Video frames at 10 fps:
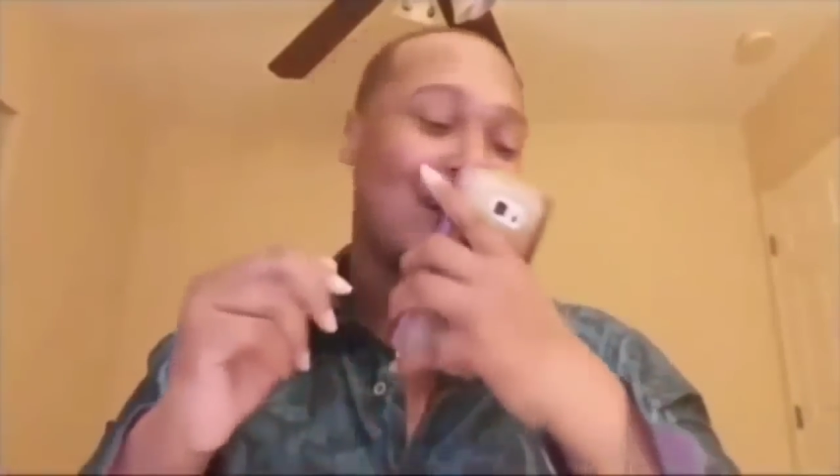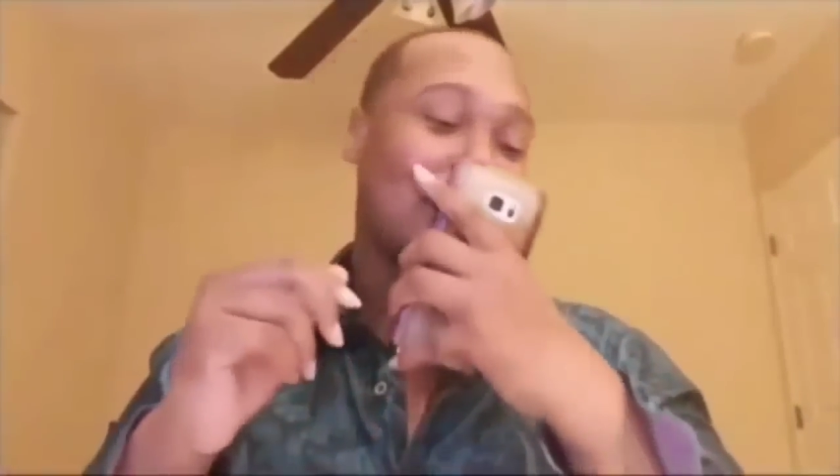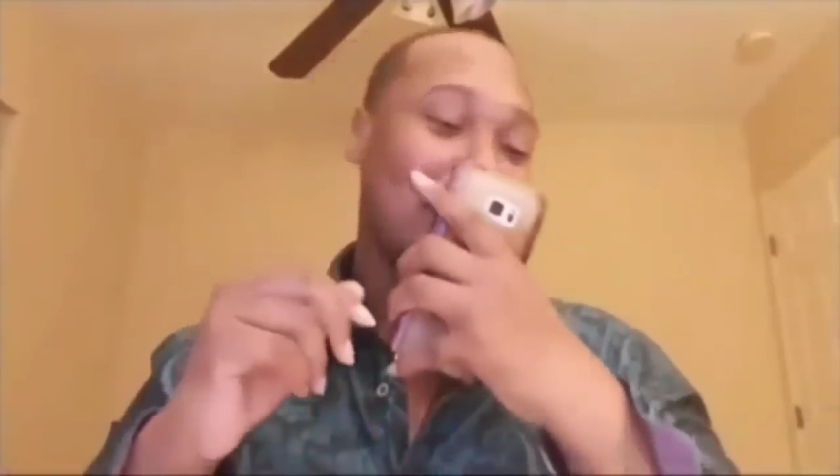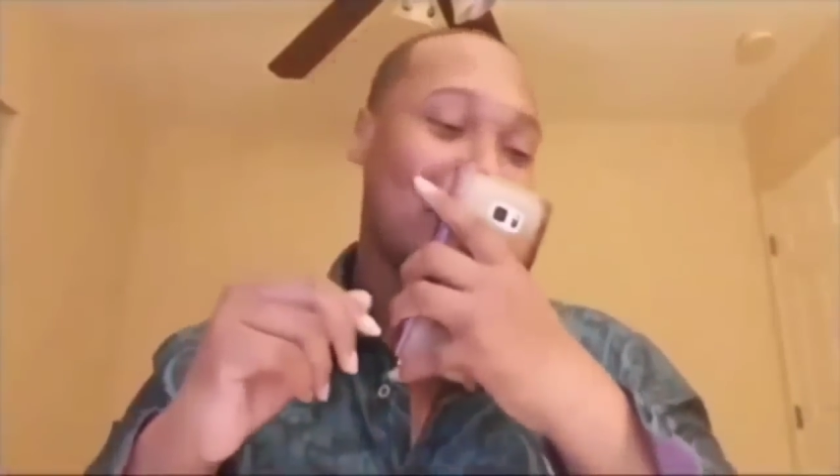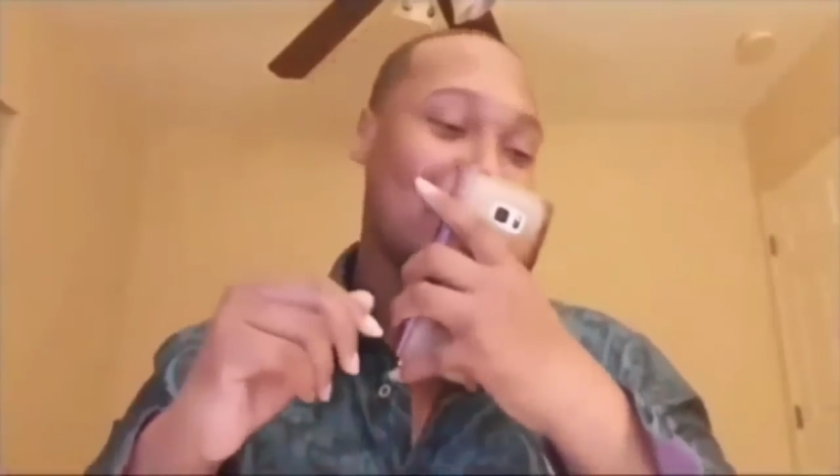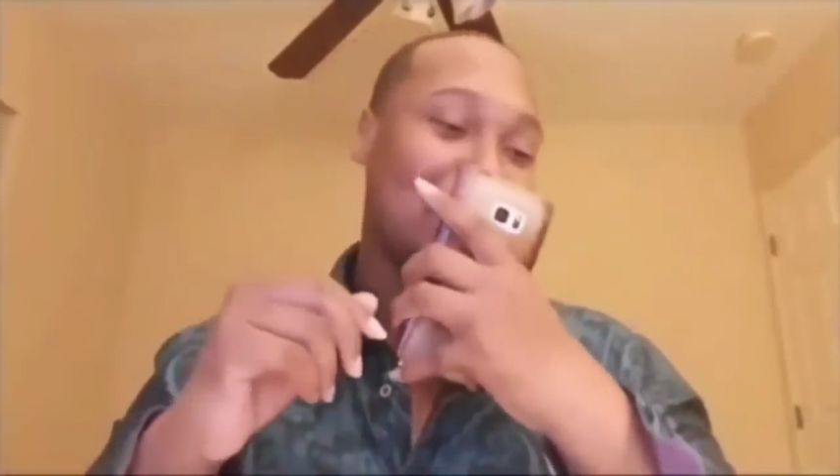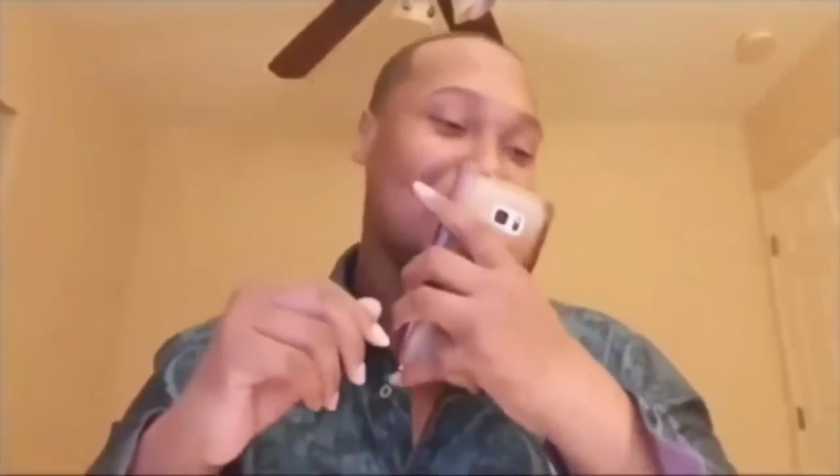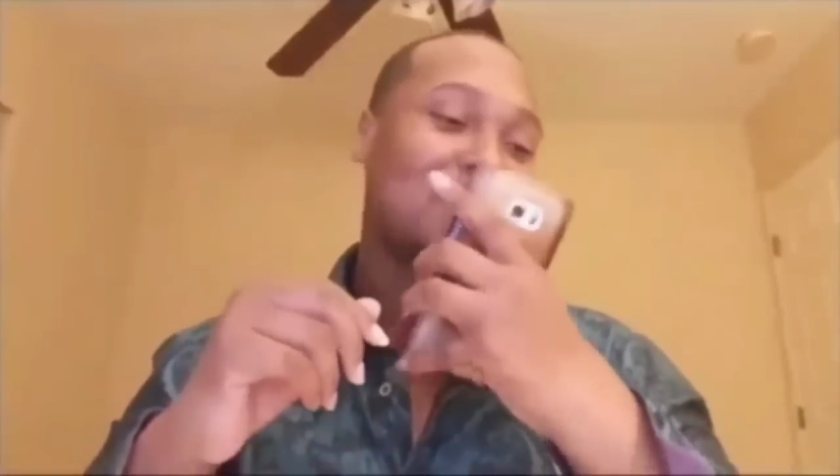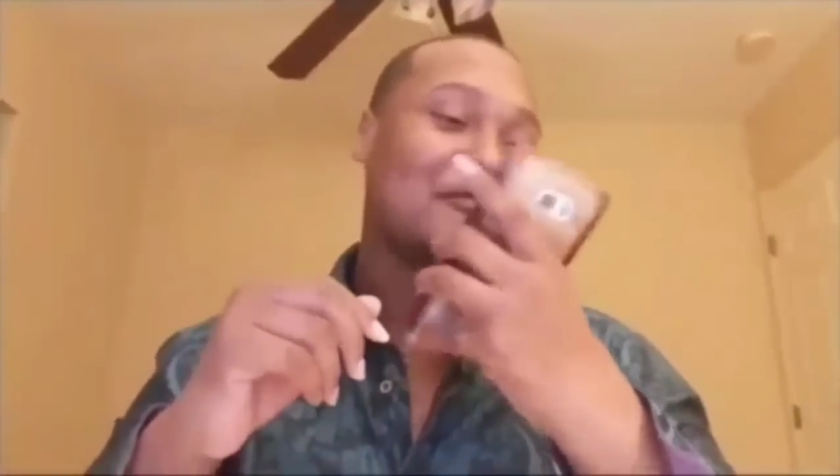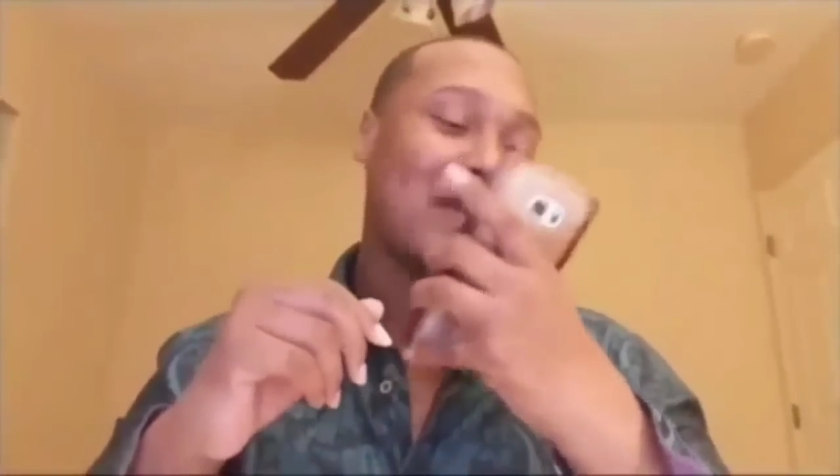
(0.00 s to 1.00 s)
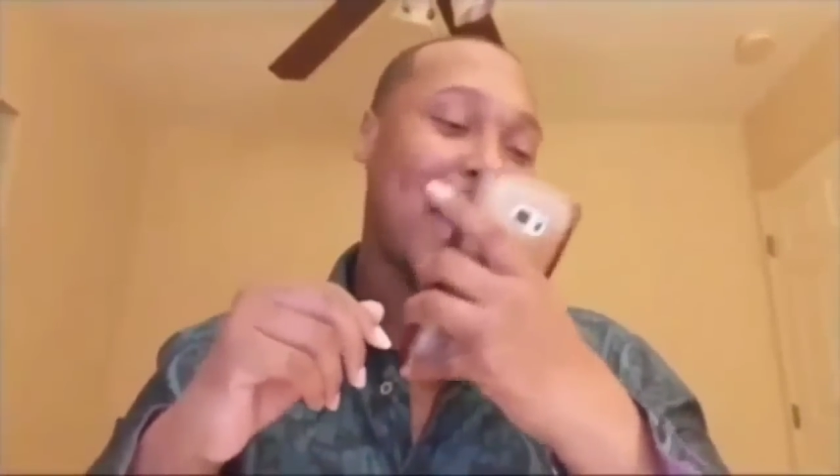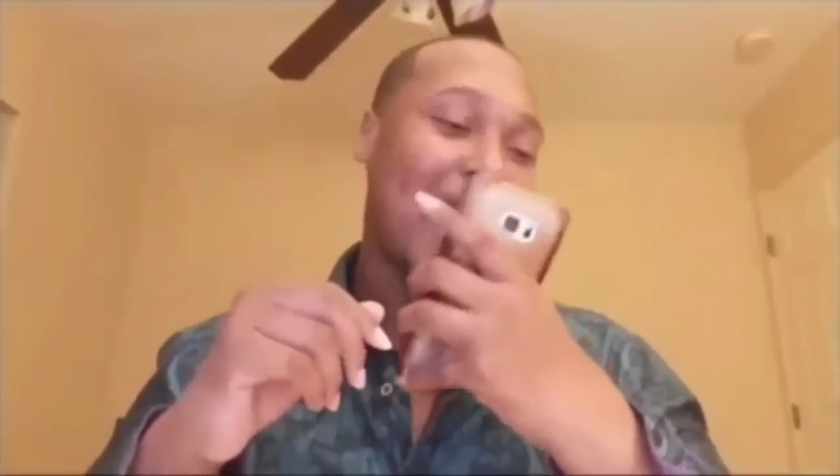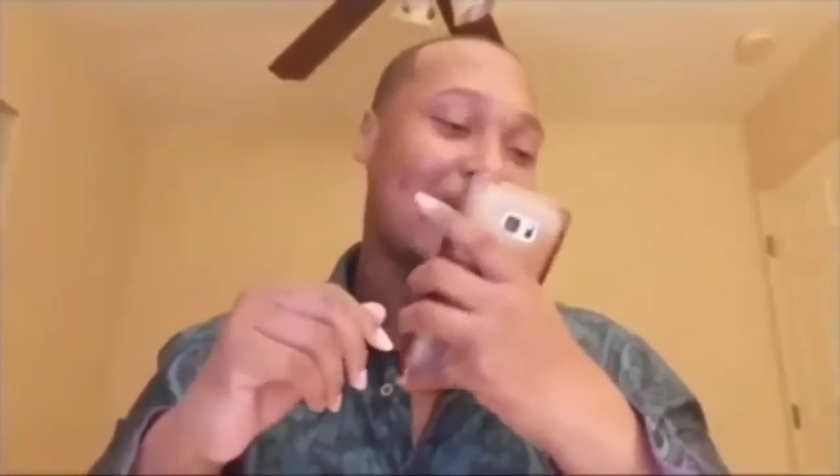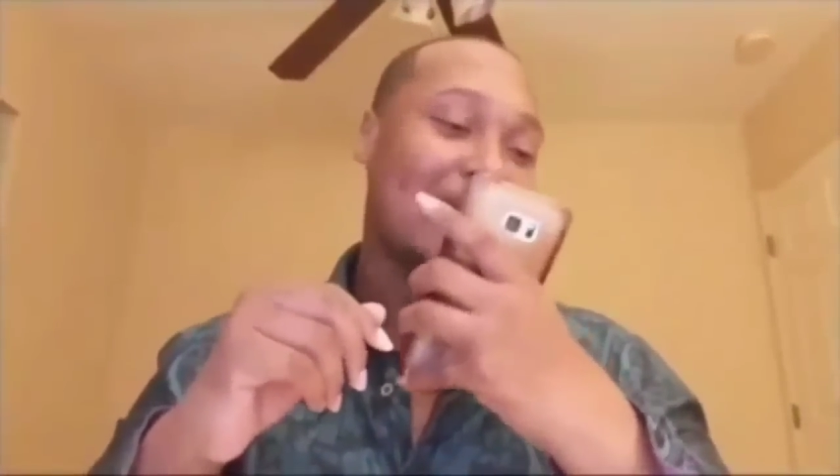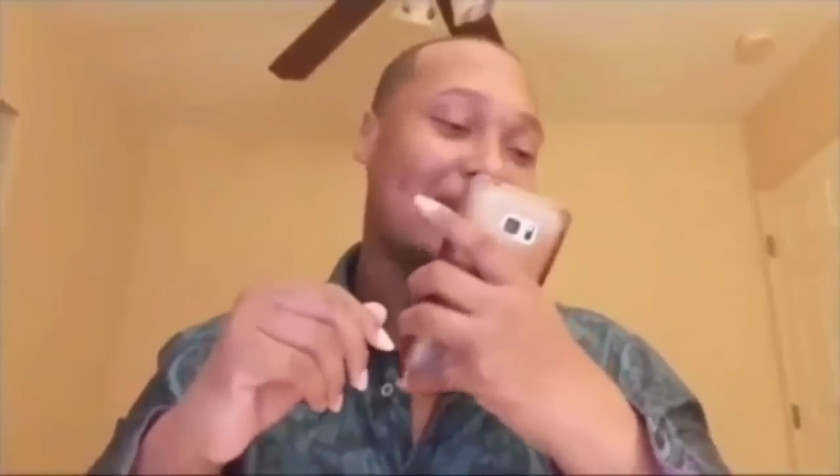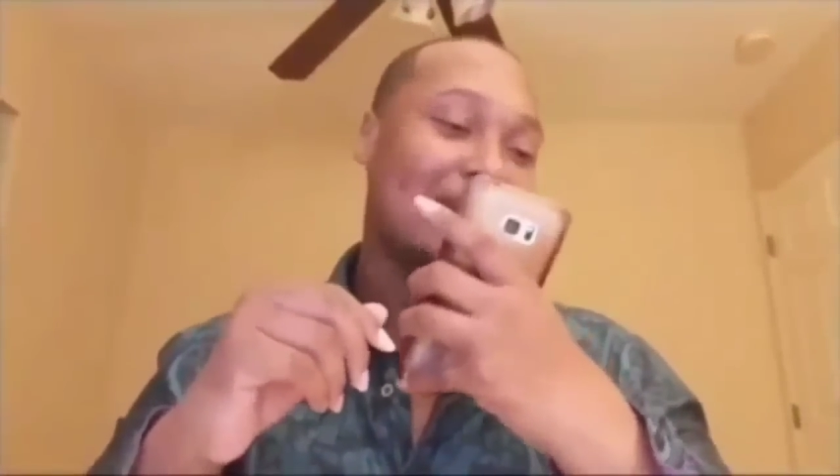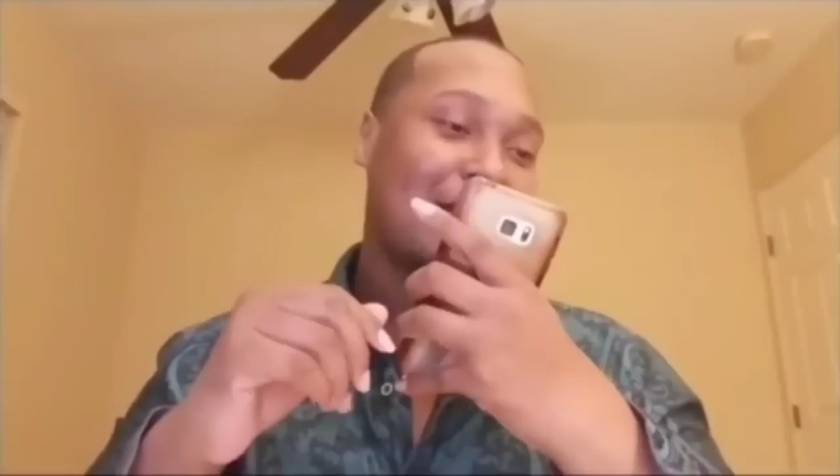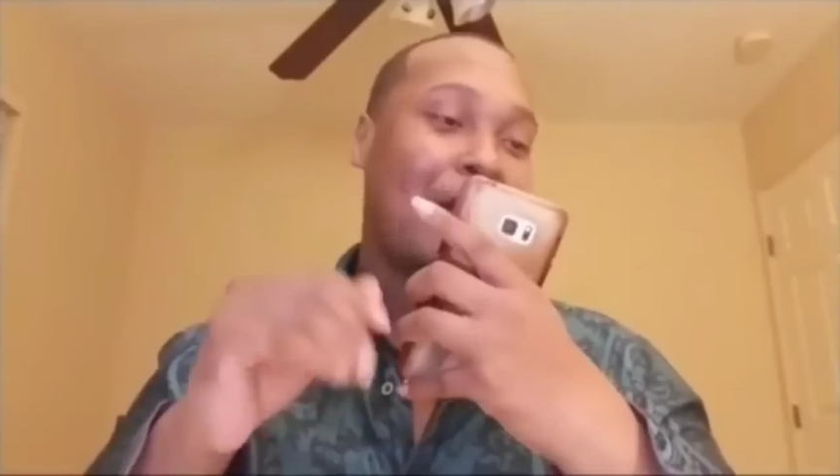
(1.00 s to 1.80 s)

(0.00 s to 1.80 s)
Hello, you got it?